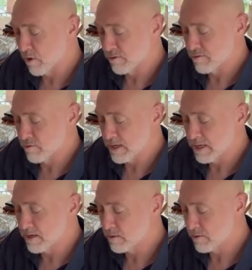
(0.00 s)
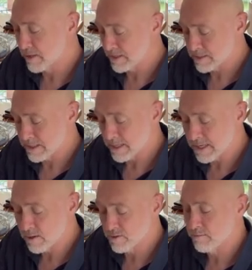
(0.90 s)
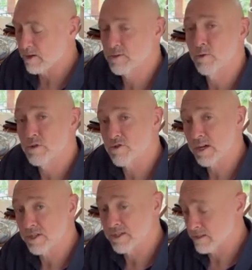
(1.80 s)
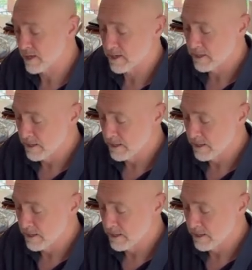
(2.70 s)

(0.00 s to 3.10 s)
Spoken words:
through the heel. You can see the heel's much more structured. So